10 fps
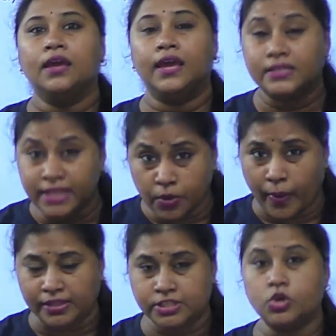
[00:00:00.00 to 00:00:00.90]
is
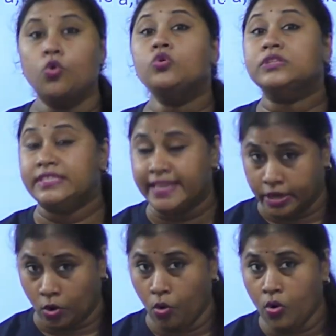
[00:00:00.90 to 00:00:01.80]
equals to
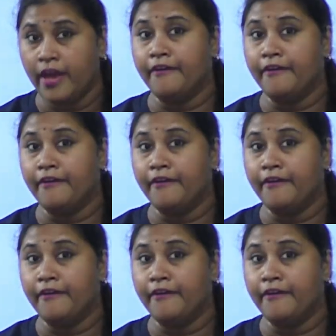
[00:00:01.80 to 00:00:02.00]
0,